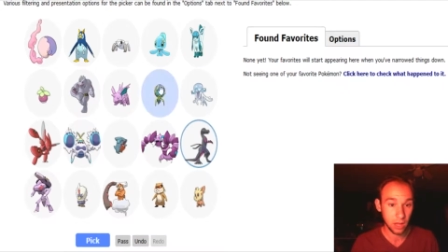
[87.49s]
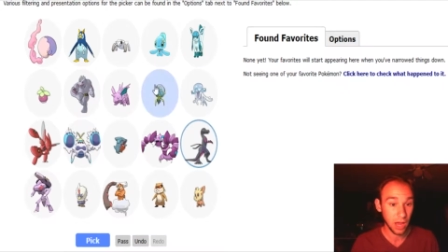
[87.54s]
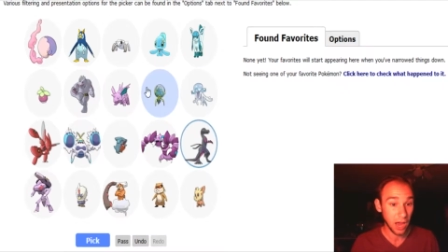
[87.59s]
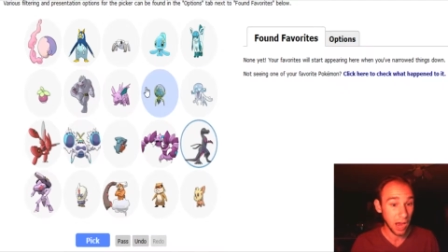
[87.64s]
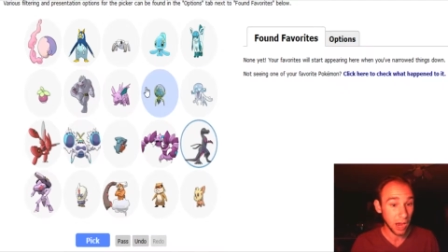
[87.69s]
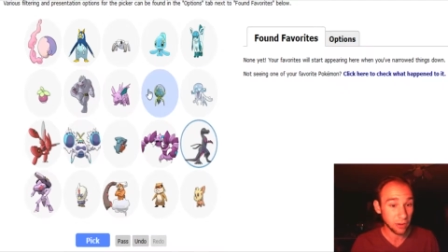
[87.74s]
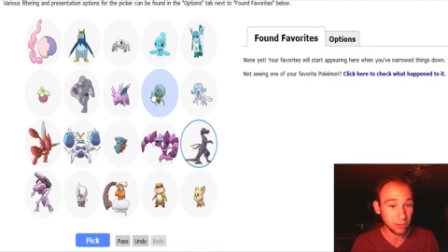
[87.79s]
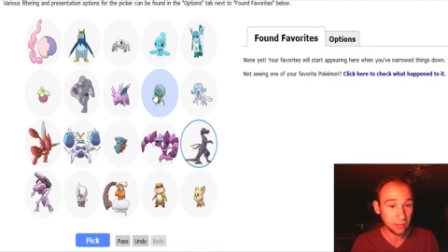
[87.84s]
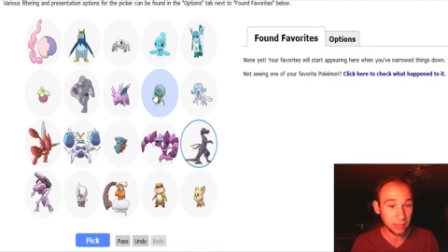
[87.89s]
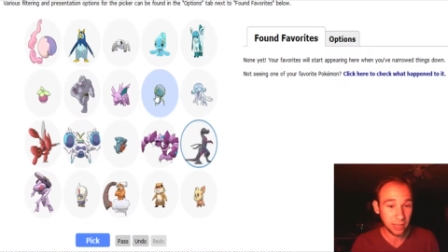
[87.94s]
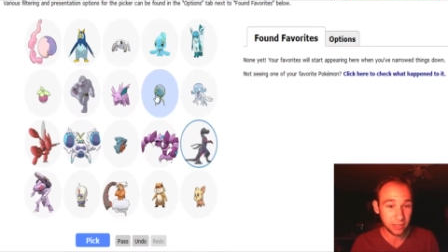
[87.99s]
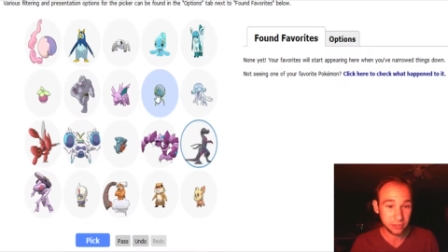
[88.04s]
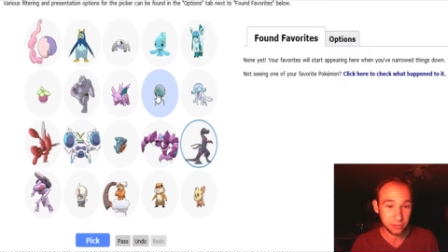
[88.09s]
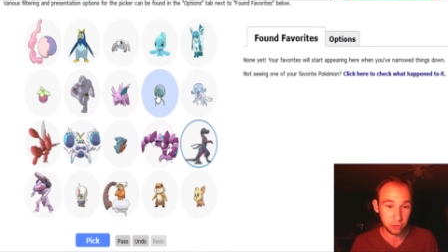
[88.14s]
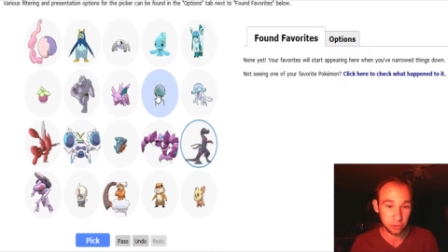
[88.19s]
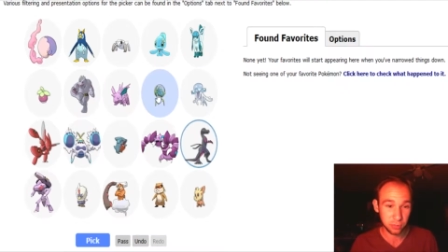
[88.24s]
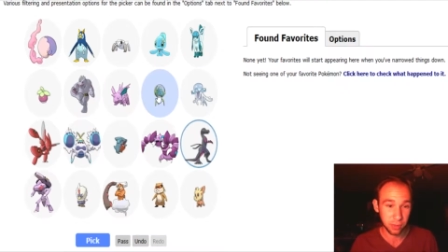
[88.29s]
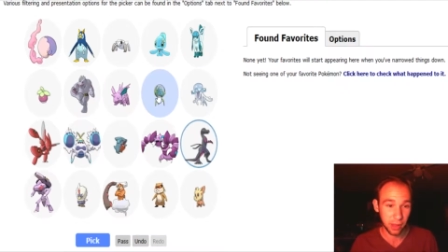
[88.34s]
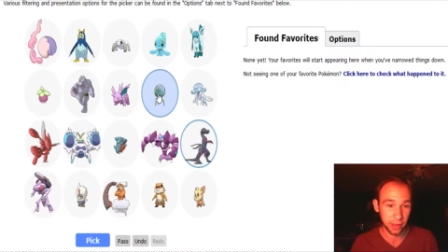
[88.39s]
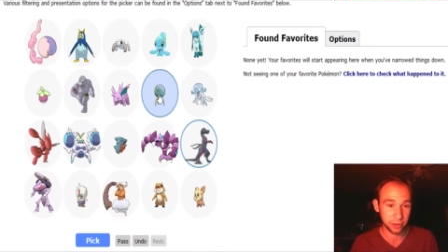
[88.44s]
I really like
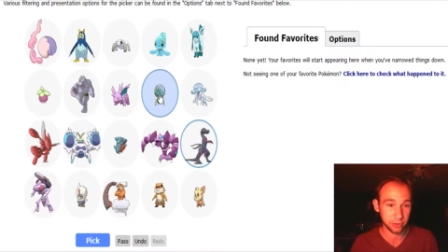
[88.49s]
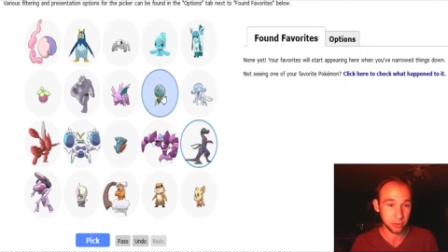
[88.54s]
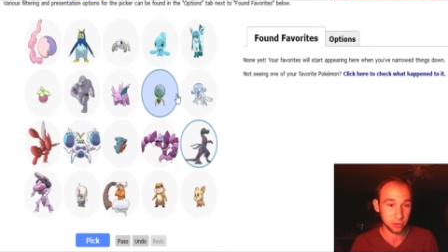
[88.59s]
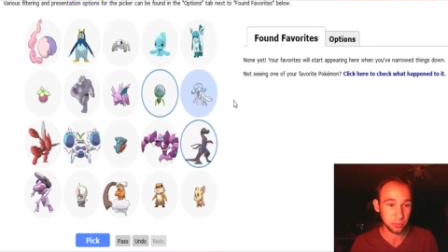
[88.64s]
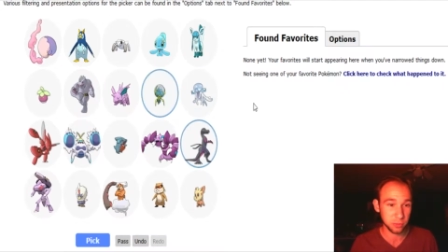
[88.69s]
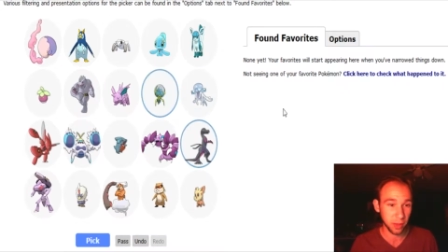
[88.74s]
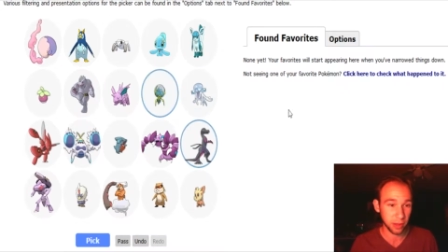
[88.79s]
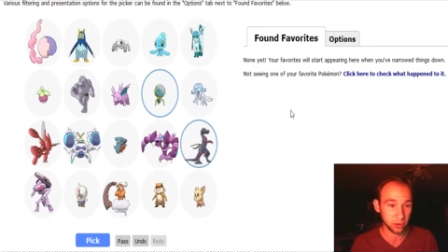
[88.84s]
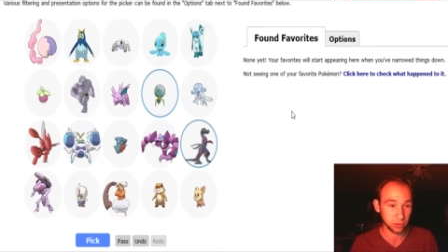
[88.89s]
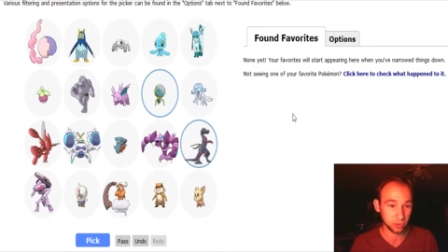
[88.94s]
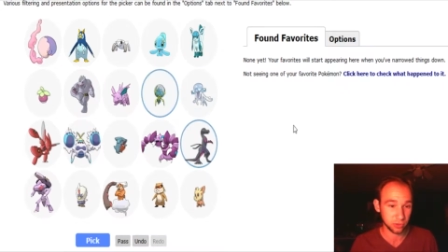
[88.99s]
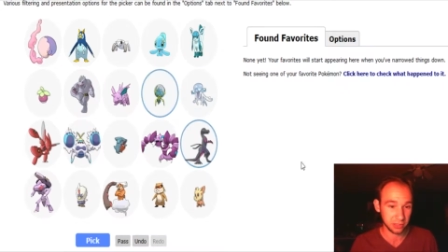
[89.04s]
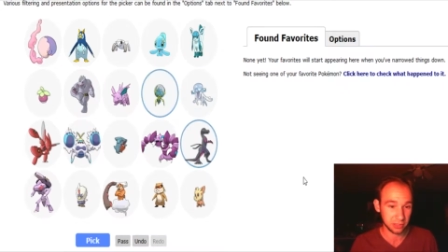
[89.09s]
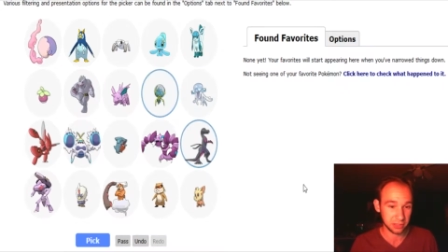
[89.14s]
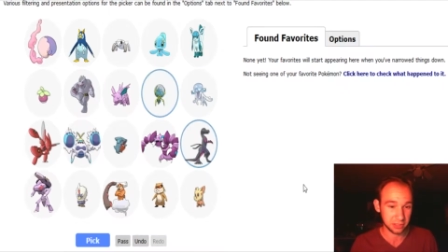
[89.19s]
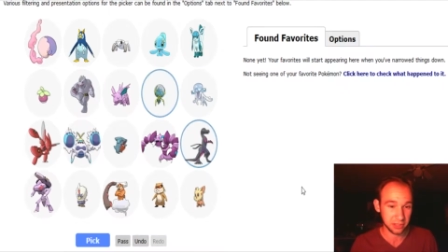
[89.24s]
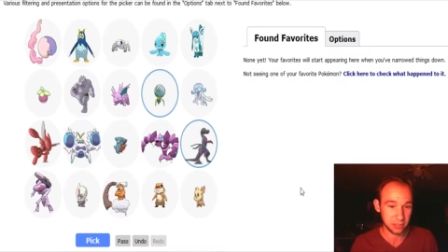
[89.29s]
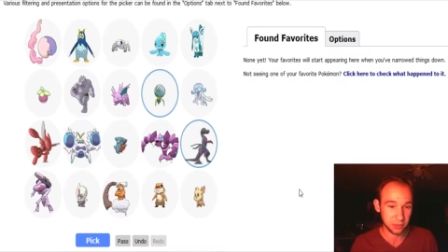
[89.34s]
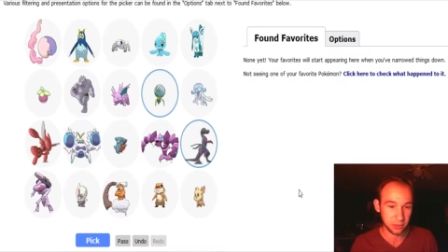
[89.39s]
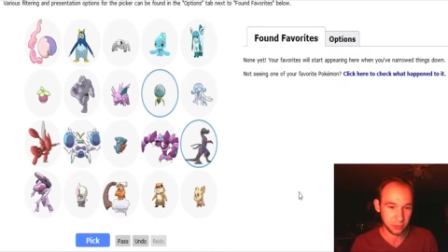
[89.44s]
Dupe Hider. Dupe Hider is really
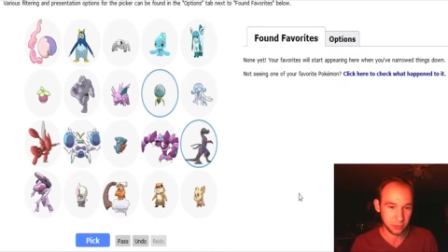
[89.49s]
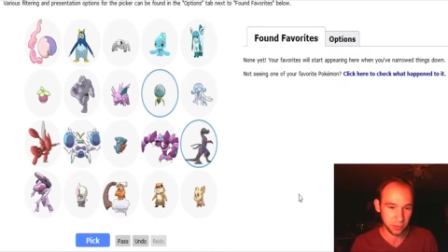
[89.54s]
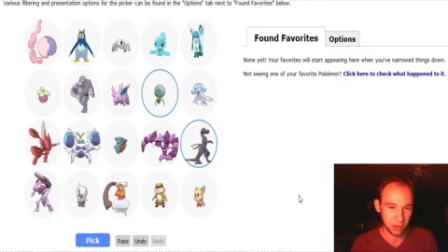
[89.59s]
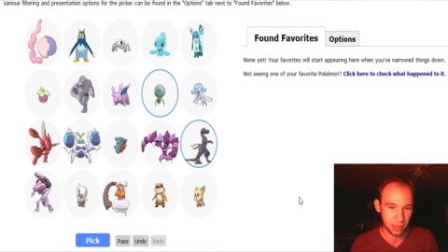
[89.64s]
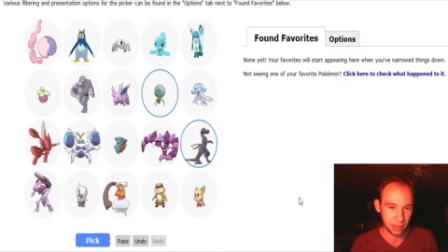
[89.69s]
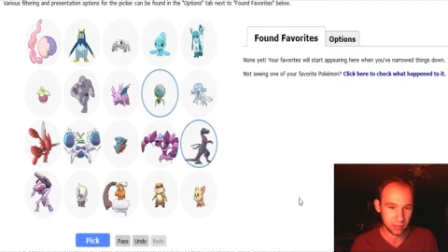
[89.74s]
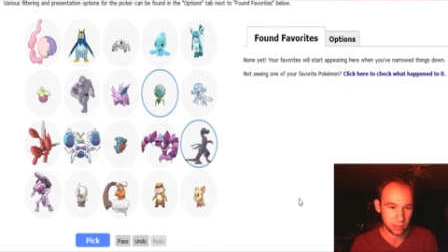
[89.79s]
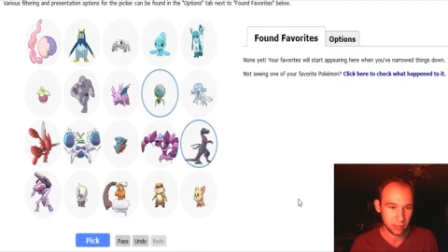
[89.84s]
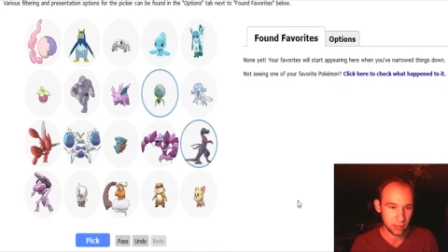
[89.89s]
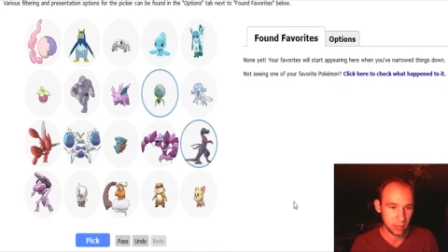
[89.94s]
cute as well.